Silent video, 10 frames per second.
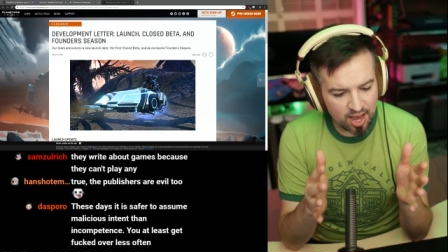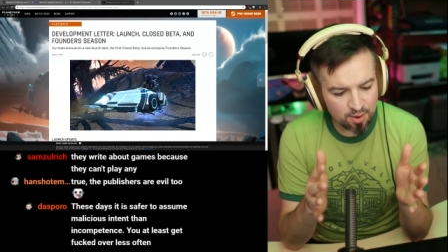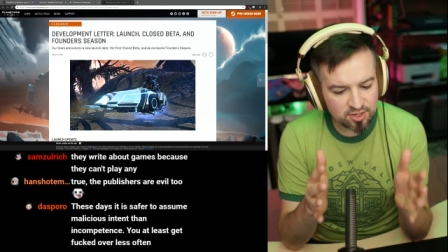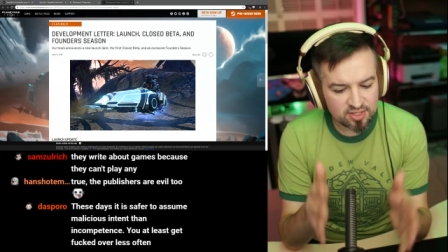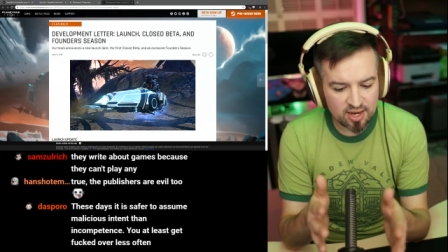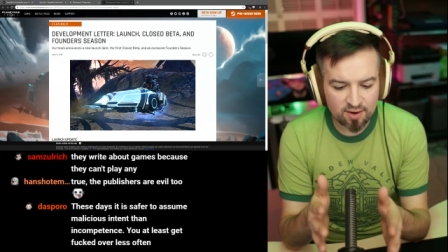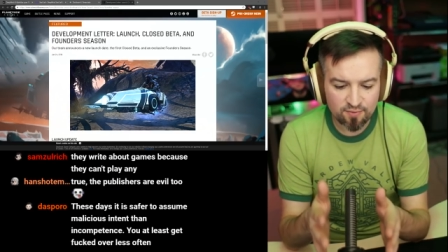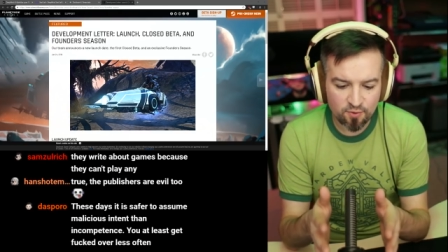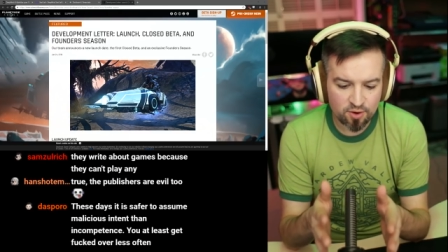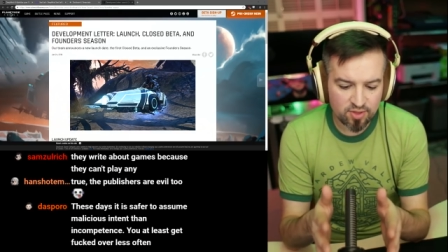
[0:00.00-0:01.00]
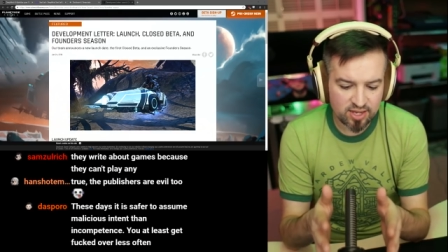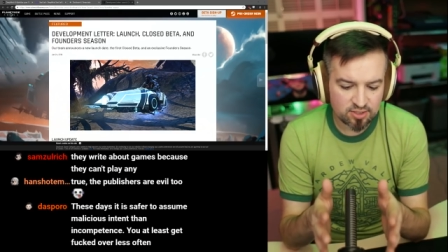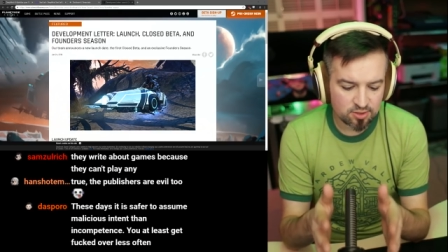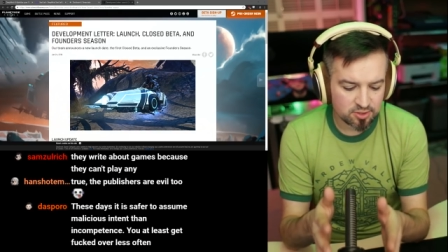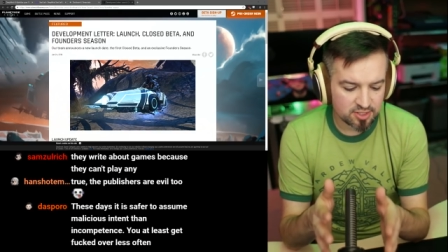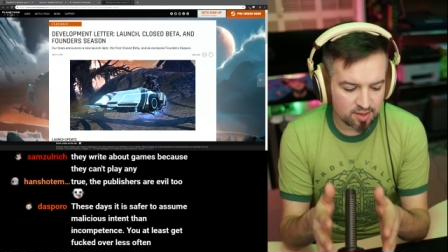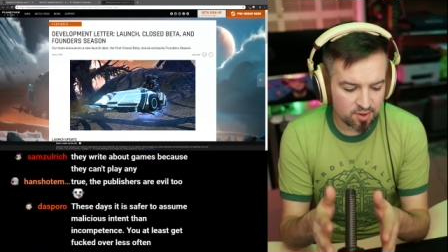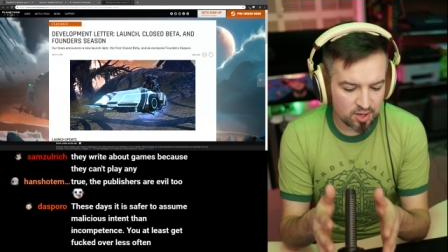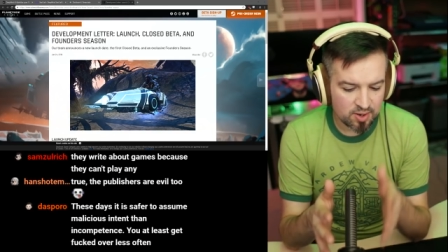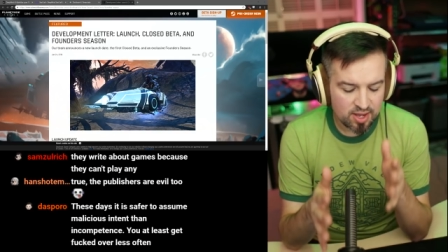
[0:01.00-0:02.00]
I was there for the SWTOR
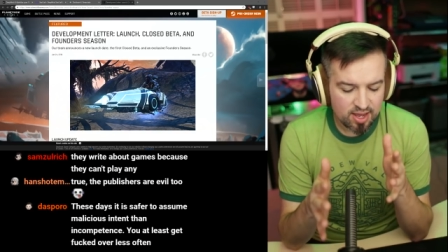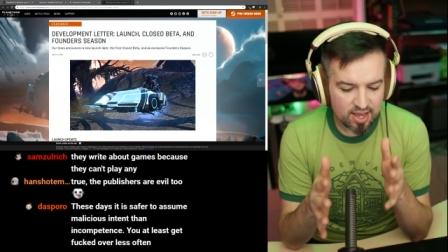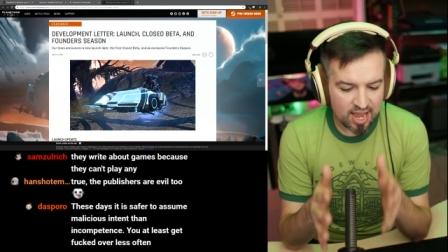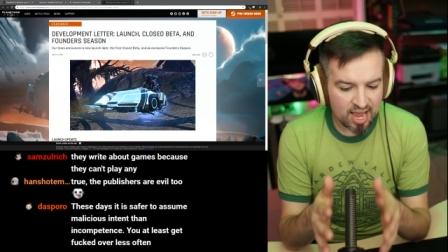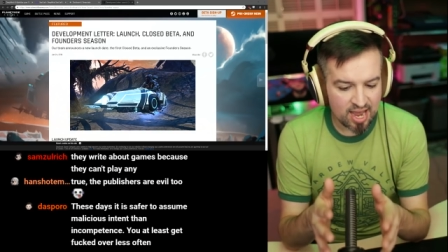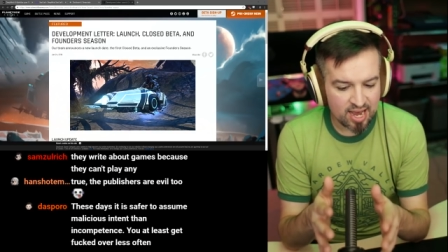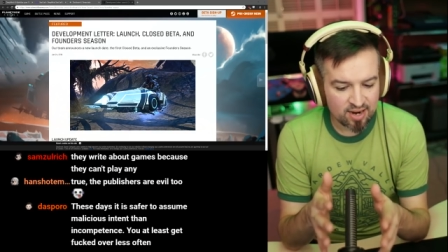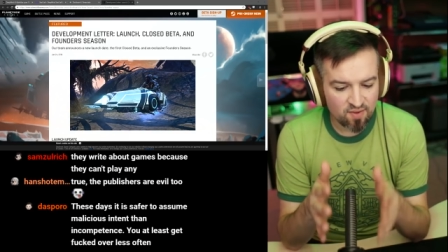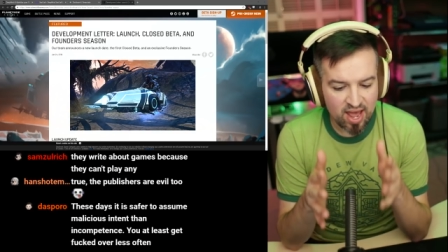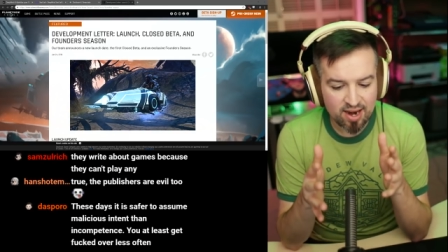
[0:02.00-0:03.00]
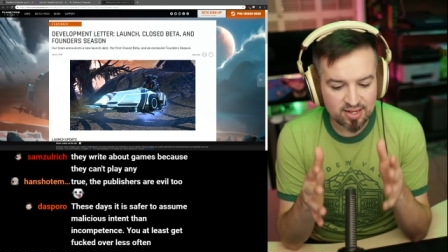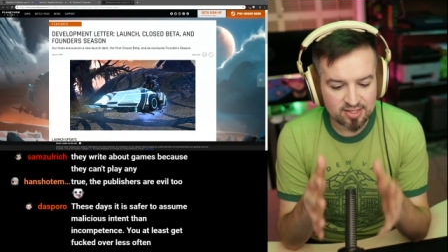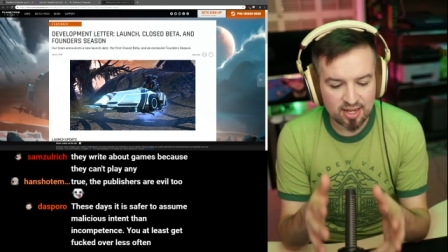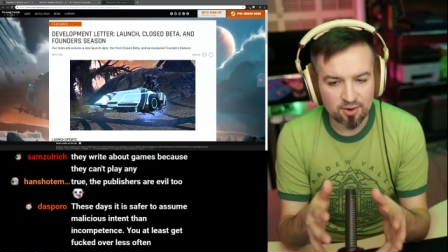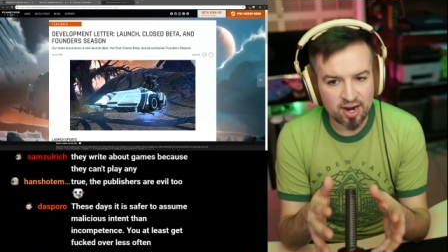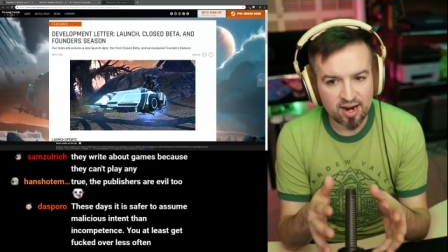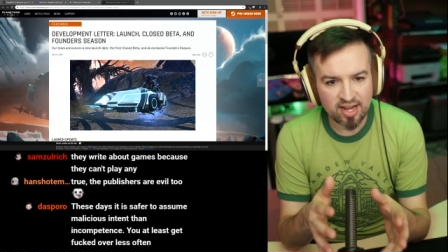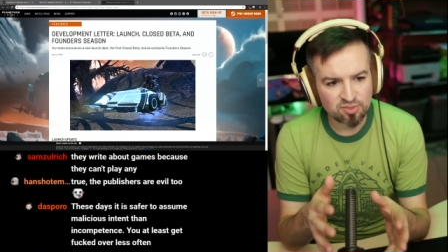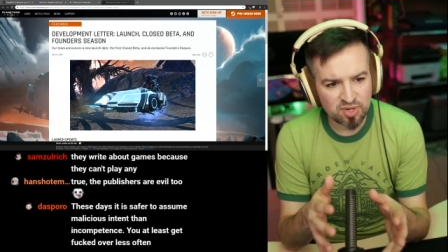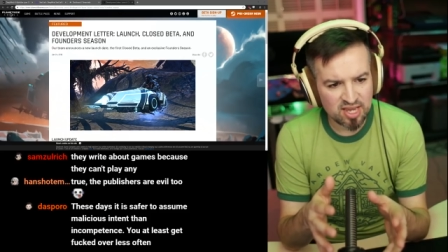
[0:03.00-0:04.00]
demo, and they had accelerated
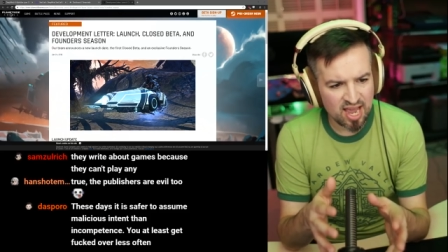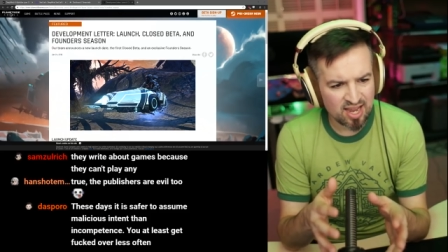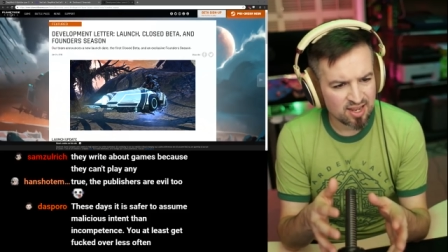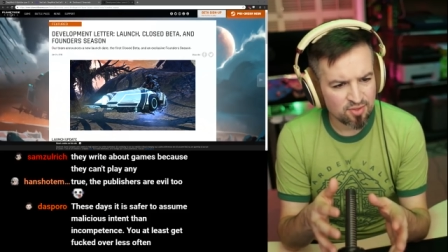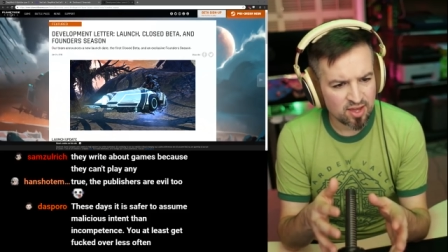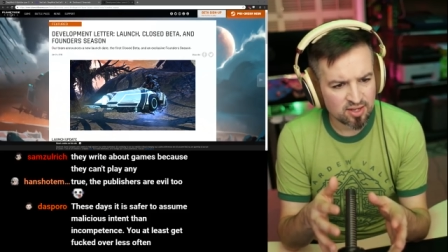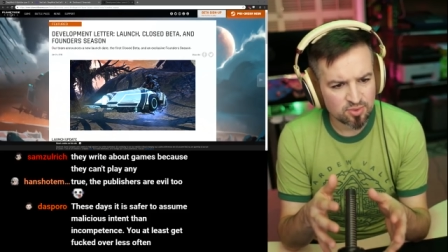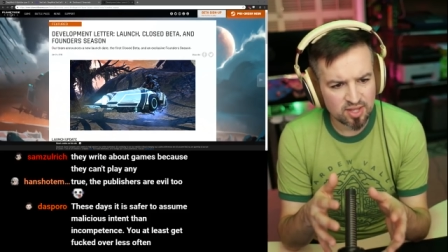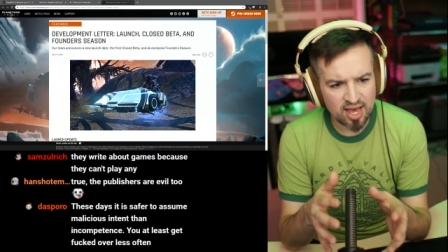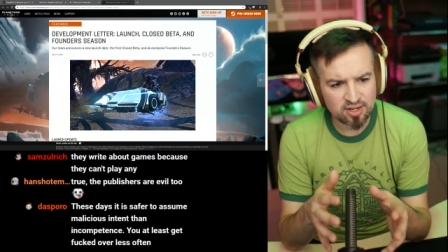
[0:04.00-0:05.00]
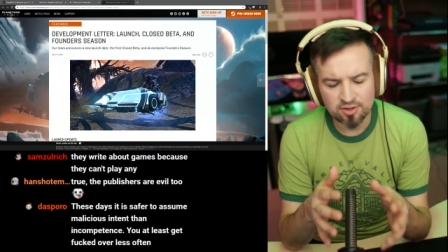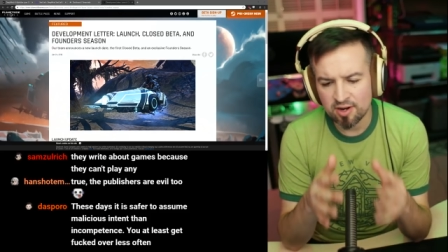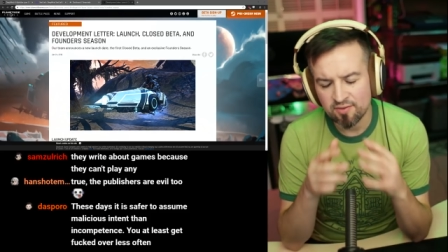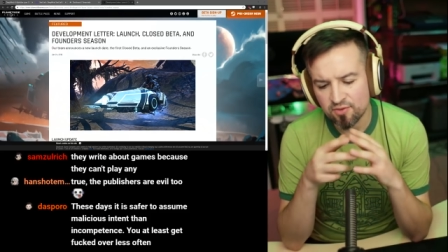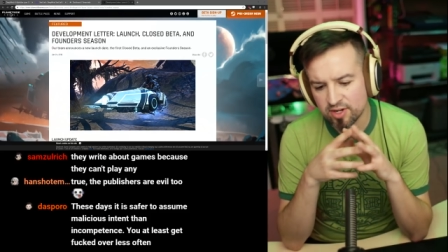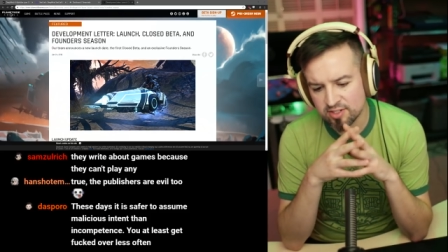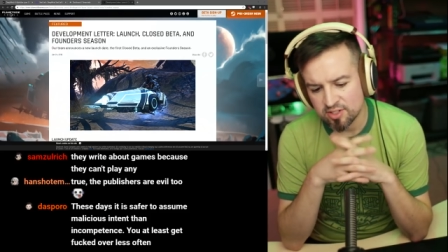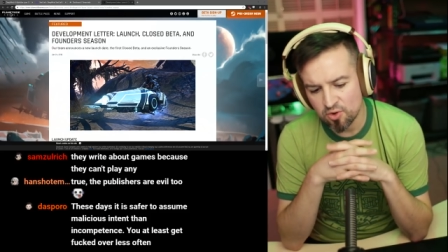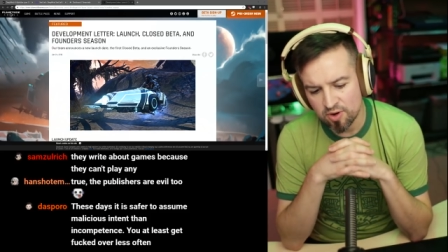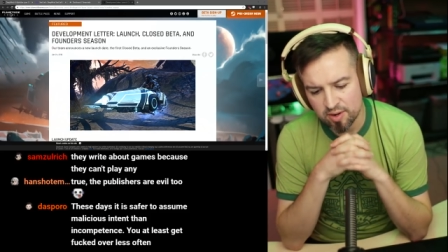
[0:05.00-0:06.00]
XP gain, I think, is what they had turned on for us, and
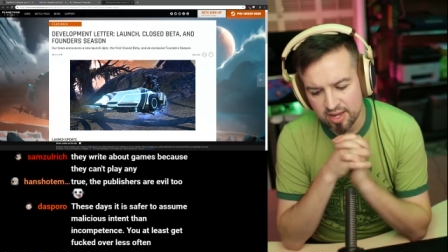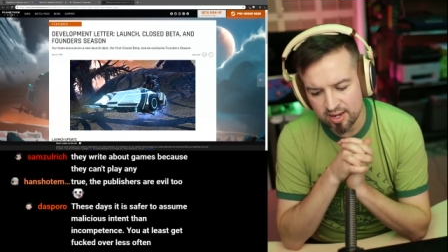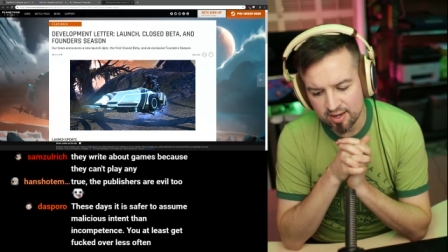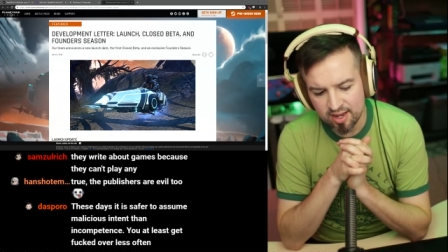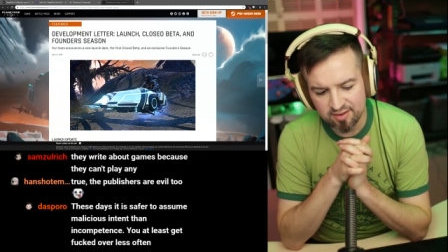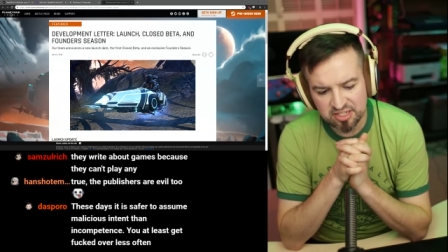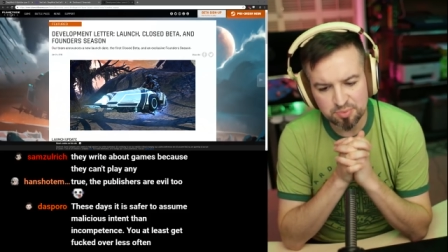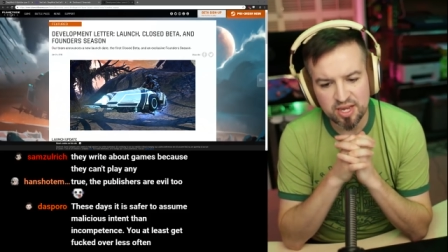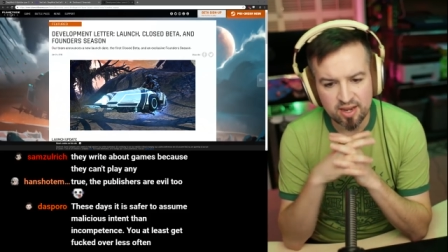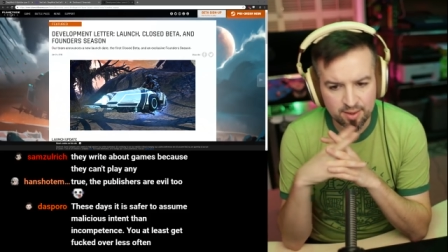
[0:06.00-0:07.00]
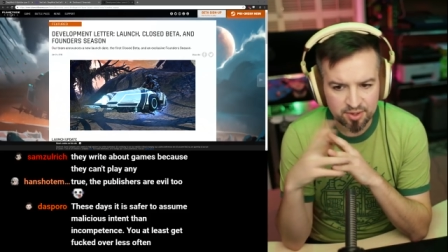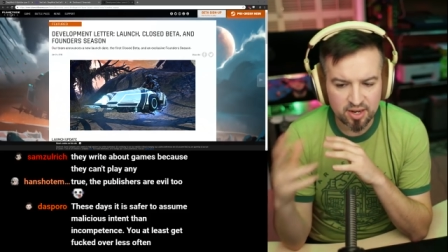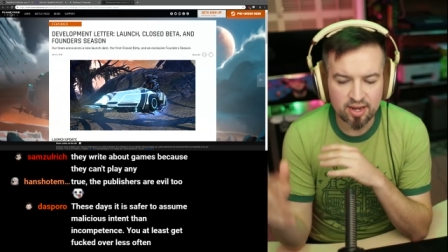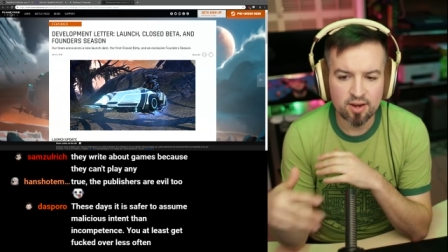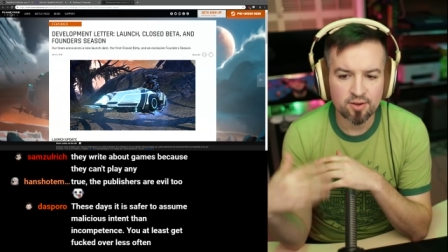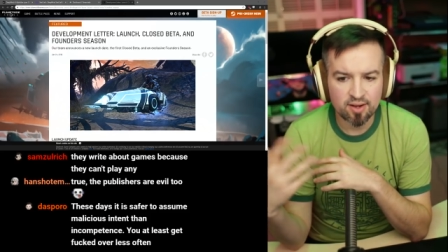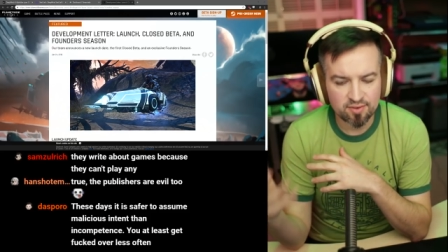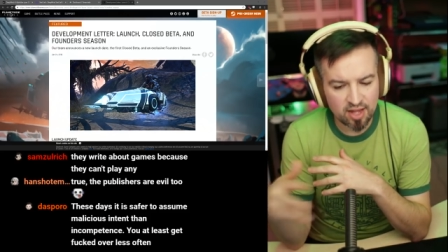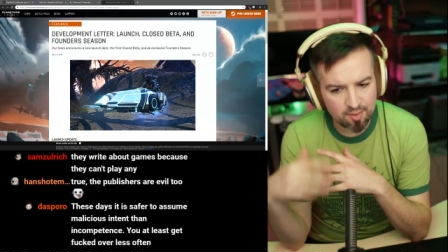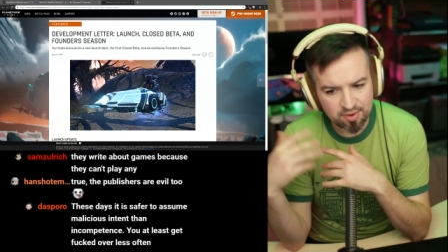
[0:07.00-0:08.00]
so we were getting a lot of XP, able to like, you know,
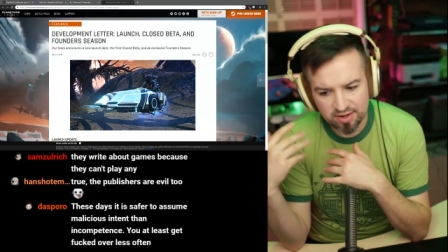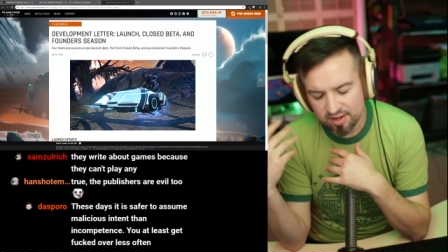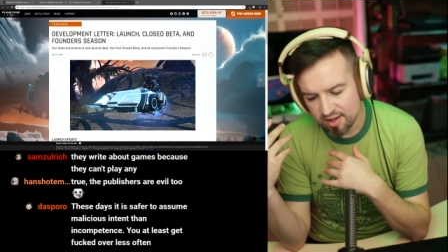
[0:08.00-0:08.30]
level up and